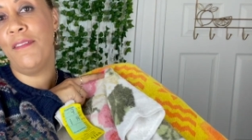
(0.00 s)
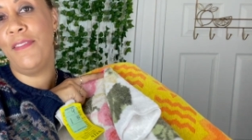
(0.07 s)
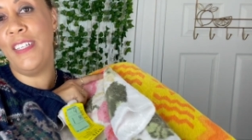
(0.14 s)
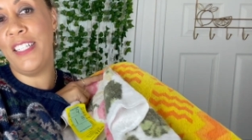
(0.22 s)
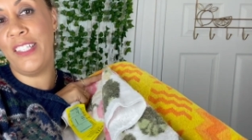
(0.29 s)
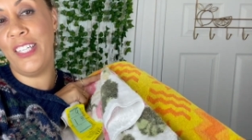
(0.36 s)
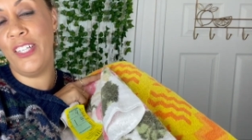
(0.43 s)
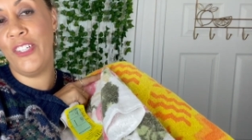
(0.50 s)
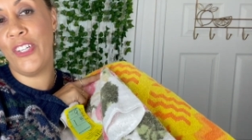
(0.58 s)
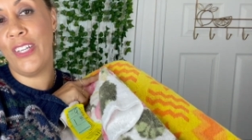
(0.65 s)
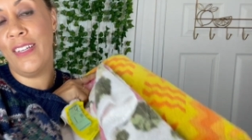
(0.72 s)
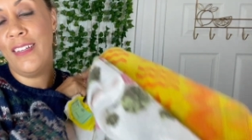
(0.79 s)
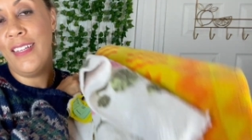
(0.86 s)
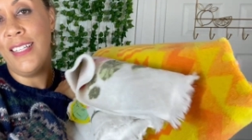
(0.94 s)
vintage
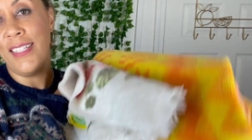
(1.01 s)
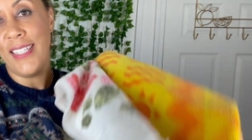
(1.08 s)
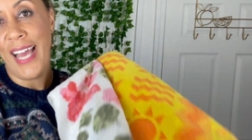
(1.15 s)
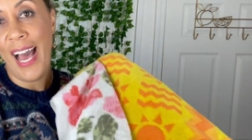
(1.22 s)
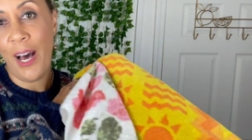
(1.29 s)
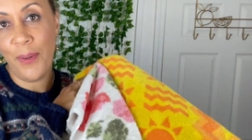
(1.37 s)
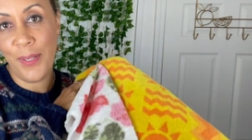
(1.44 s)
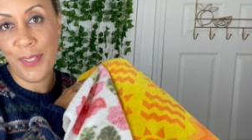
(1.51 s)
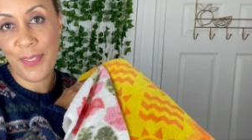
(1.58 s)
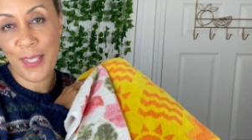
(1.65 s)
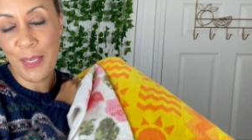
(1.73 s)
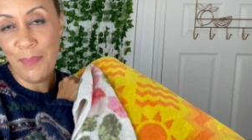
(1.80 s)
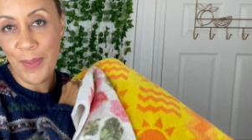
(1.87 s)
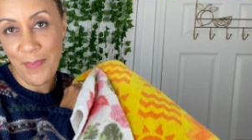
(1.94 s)
towels
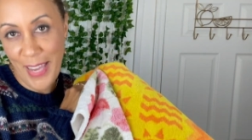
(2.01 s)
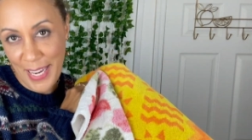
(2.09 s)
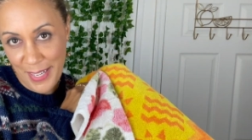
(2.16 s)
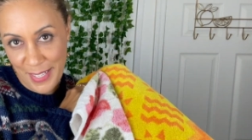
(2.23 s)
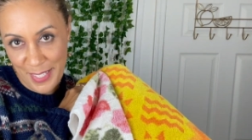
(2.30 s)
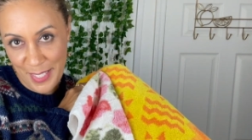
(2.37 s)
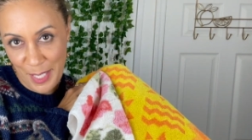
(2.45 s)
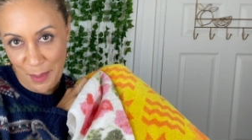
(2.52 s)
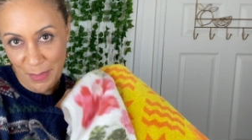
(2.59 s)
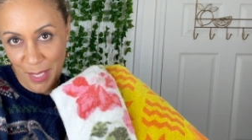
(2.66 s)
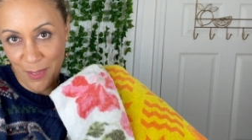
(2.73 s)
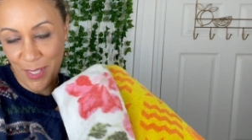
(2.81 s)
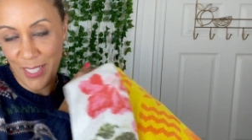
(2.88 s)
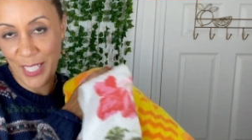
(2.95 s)
can be made into
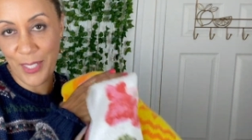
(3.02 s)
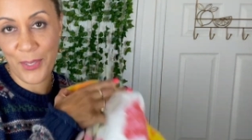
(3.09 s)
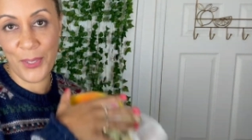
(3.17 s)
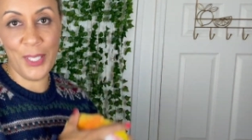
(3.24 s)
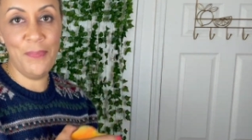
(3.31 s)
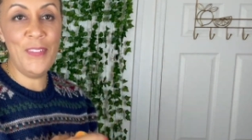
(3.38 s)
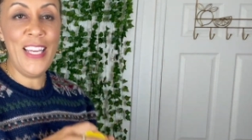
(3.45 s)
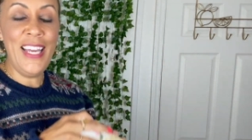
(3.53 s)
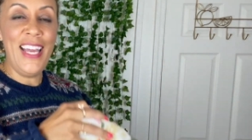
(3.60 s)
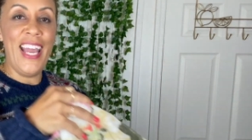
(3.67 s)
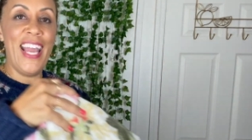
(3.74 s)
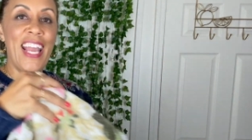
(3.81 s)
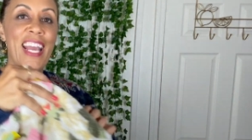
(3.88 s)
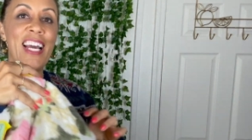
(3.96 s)
something really cool.
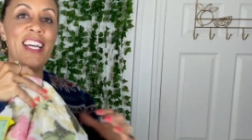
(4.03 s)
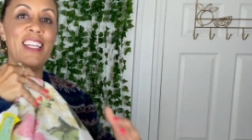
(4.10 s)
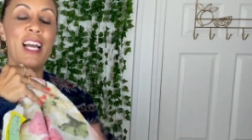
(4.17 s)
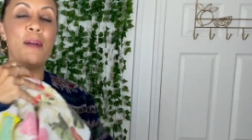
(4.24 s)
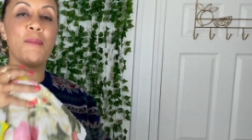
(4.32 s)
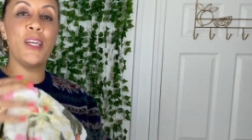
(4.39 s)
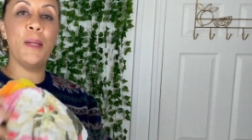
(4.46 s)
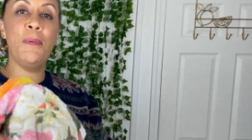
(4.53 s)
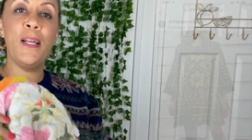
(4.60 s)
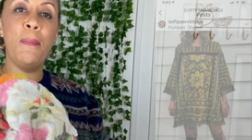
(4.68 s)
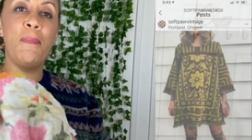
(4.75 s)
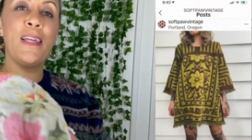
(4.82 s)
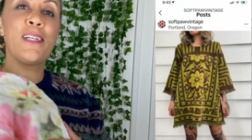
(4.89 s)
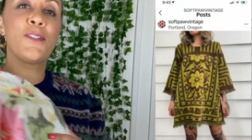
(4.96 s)
And I'm gonna put a
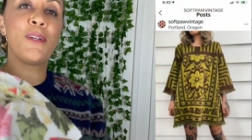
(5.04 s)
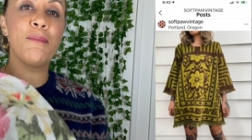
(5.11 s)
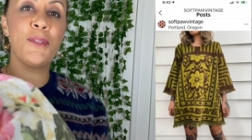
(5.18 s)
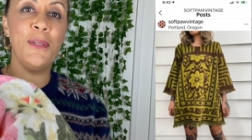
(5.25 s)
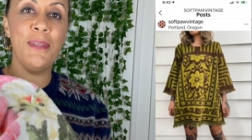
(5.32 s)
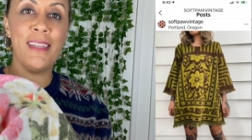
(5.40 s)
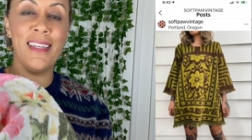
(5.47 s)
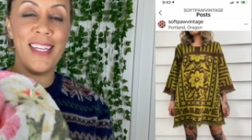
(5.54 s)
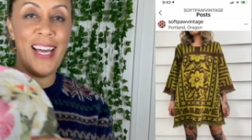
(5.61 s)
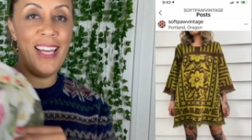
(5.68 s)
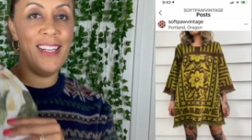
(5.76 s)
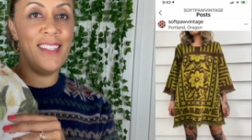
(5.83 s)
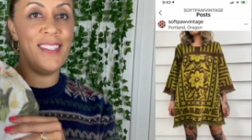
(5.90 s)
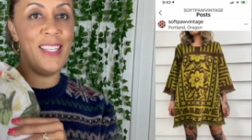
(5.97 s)
picture up so you can
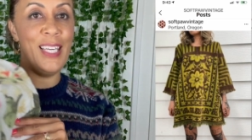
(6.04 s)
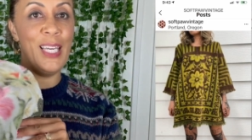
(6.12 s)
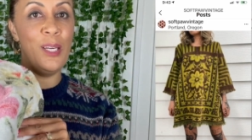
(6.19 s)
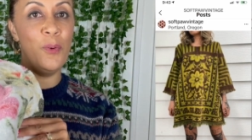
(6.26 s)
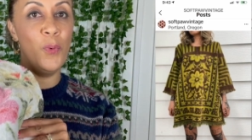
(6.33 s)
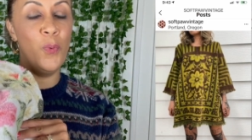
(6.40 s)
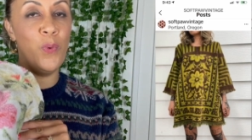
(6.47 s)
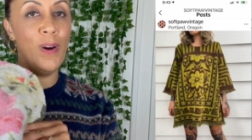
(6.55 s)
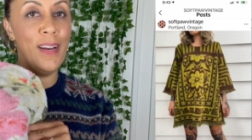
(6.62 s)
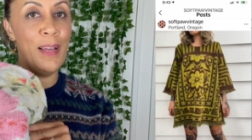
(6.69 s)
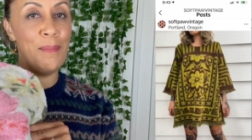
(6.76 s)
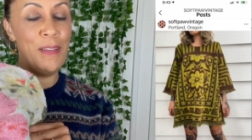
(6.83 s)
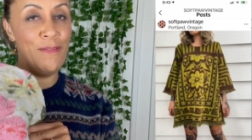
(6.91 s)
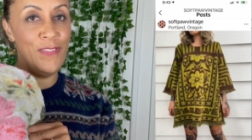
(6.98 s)
kind of see what
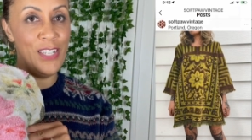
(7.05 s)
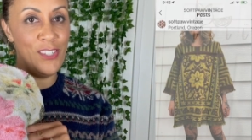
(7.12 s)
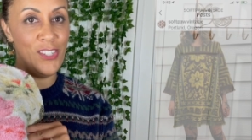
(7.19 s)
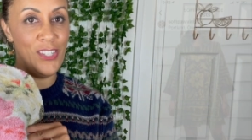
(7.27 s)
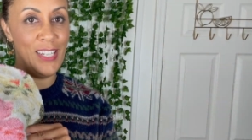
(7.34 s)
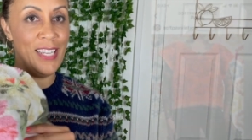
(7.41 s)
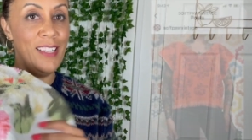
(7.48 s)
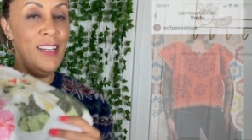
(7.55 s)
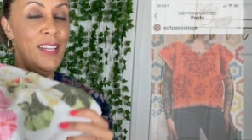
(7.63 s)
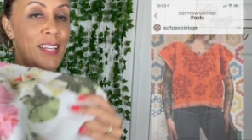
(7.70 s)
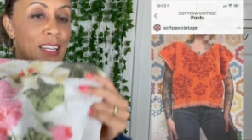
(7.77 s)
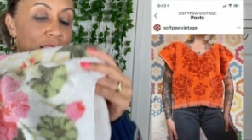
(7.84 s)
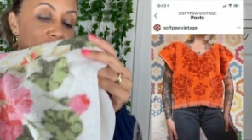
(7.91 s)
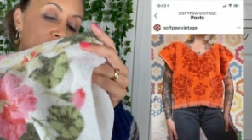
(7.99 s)
I'm envisioning.
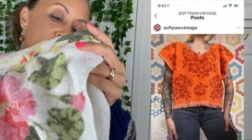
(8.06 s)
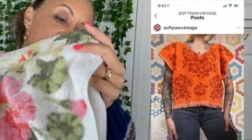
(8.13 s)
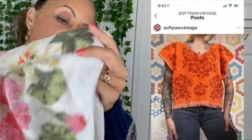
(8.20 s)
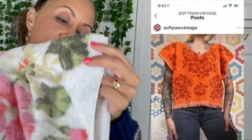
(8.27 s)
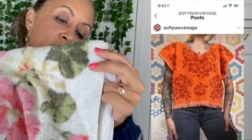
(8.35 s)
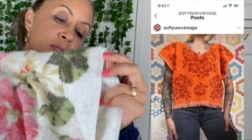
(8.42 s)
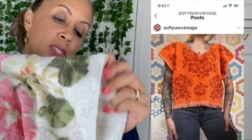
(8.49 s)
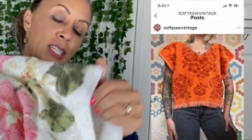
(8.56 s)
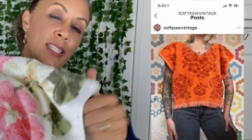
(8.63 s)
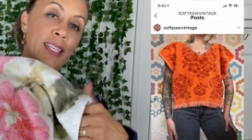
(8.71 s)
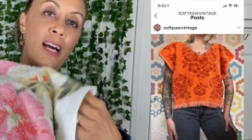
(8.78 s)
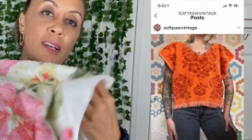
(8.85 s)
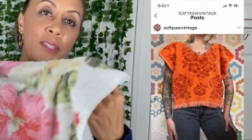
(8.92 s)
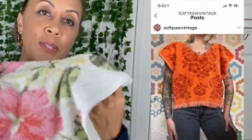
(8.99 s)
Now this is a little tea
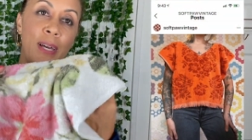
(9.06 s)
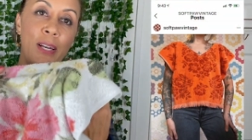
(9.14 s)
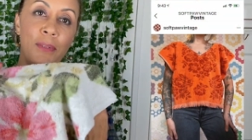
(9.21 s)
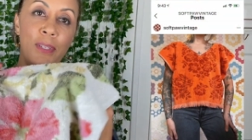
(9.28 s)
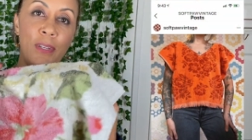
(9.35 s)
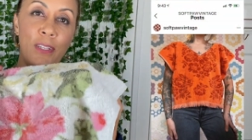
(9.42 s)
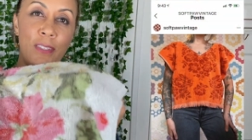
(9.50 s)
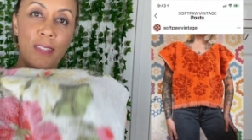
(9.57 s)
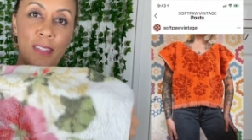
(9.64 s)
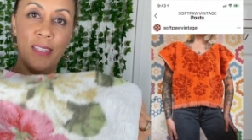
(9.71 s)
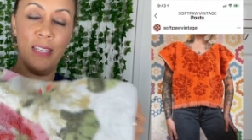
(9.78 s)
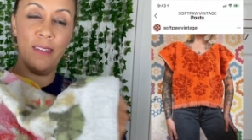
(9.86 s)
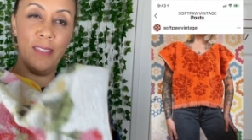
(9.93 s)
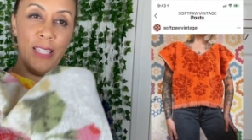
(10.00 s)
towel, so I don't
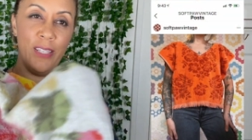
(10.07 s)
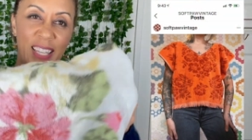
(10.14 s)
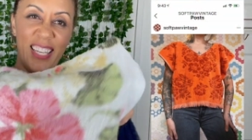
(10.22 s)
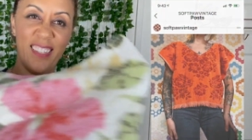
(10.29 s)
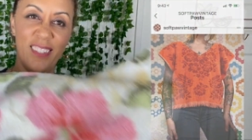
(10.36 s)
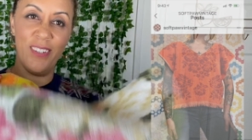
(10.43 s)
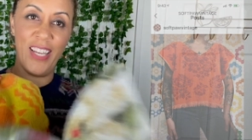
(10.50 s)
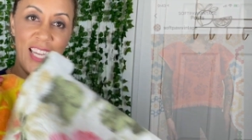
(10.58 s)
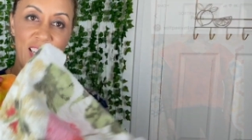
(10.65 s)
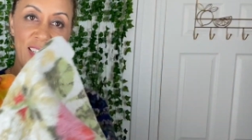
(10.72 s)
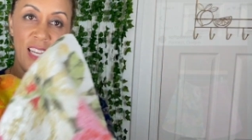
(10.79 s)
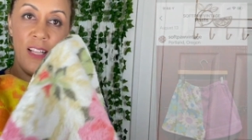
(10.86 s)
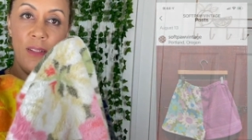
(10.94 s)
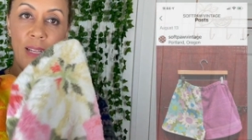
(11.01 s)
necessarily like a little hand
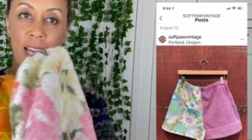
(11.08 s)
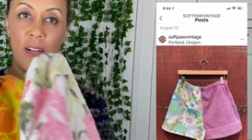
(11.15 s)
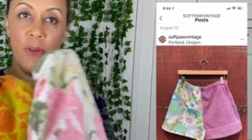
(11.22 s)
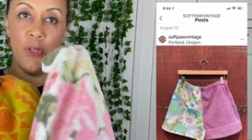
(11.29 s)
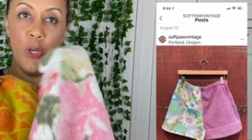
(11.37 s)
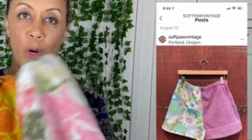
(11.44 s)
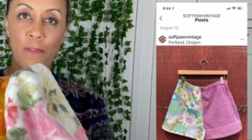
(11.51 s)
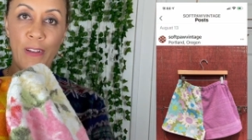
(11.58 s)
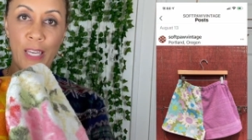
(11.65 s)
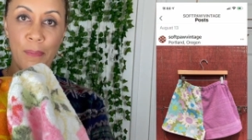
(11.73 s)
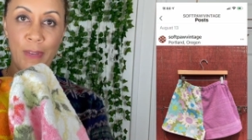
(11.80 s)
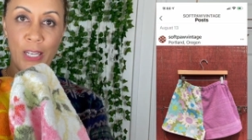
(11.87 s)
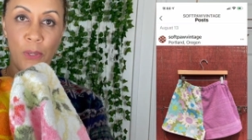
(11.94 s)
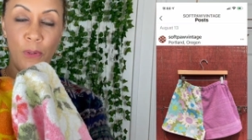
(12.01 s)
towel. I don't know if I can
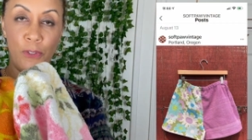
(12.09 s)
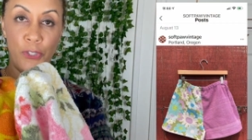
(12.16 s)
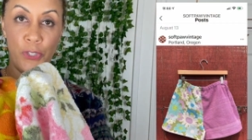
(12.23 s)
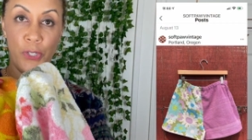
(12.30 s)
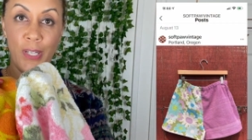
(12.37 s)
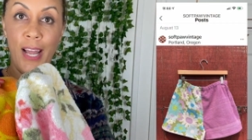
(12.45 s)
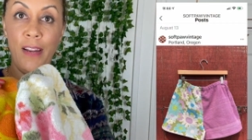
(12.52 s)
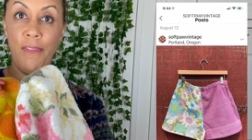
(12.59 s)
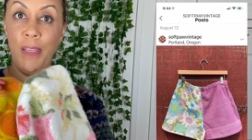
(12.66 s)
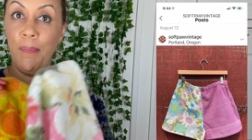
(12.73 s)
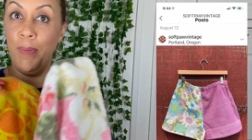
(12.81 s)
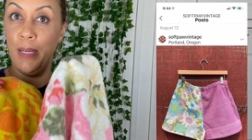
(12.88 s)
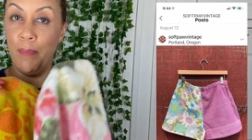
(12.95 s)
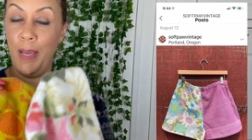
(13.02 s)
make a whole shirt out of it,
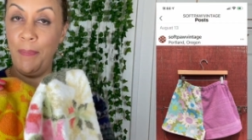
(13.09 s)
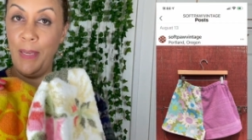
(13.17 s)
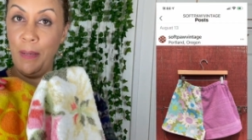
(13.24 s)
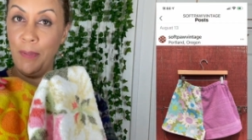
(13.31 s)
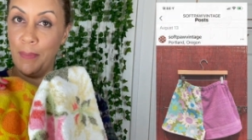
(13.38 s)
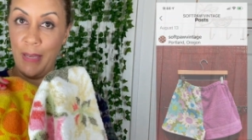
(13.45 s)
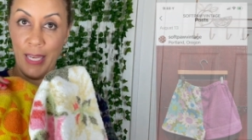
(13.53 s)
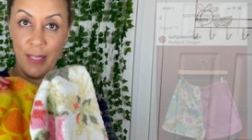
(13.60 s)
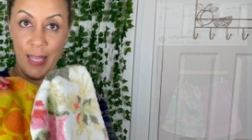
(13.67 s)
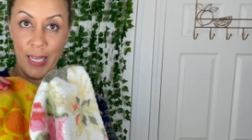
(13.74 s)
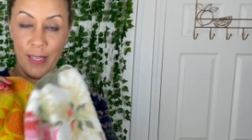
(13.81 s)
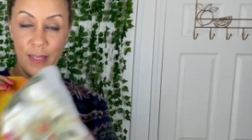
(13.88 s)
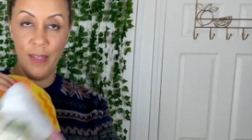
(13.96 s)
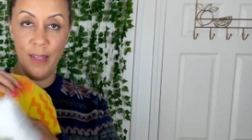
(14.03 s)
but I might be able to make like